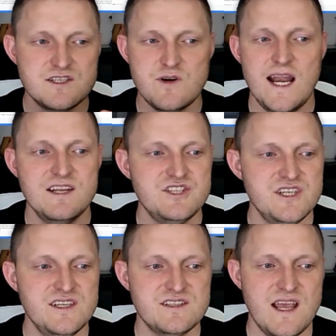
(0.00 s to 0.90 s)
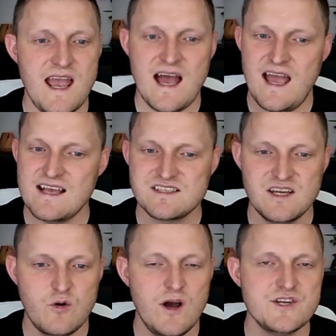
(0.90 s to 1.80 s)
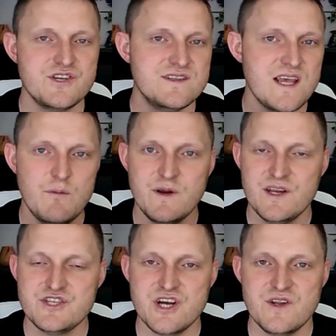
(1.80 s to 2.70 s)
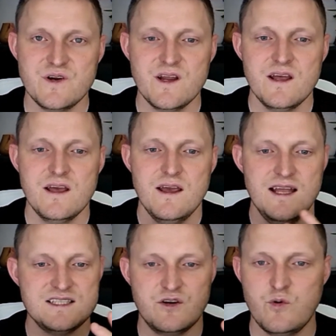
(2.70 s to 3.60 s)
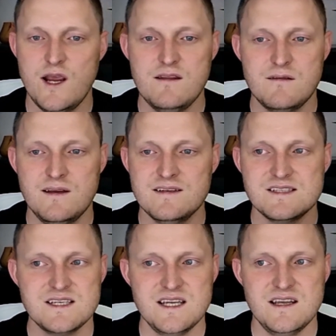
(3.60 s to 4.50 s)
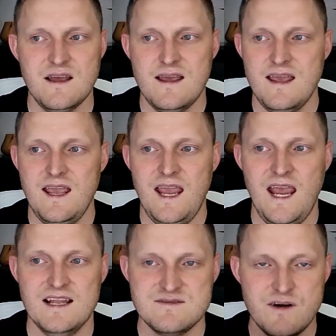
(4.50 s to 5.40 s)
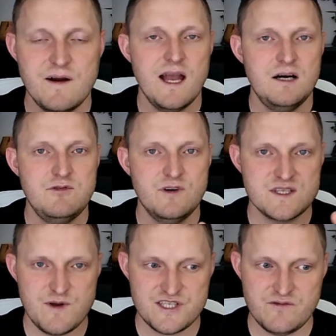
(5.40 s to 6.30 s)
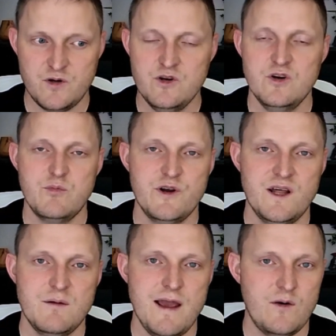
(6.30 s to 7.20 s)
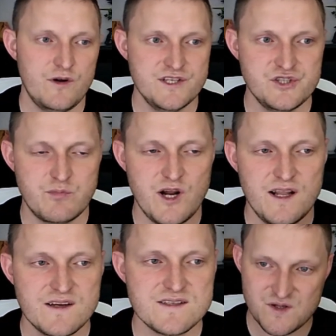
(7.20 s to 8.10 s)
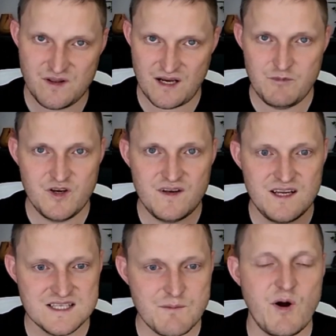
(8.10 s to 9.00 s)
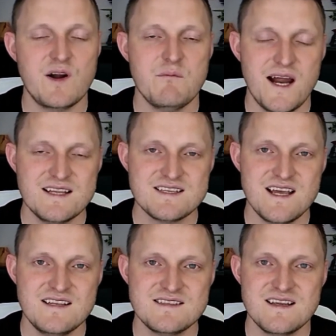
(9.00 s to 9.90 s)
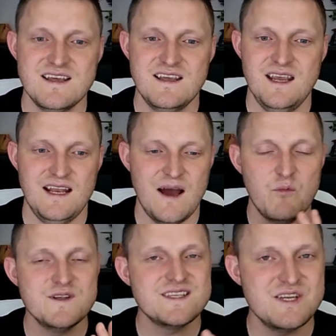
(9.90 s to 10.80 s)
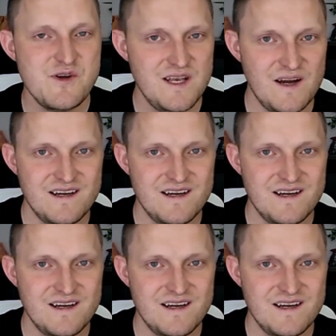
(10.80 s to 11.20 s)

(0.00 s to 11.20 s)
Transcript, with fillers: strategies, asking questions, helping each other. It's a great thing to see. And it's very helpful, especially if you're new to print on demand or digital product. So the community is a part of MyDesigns, and I hope to see you in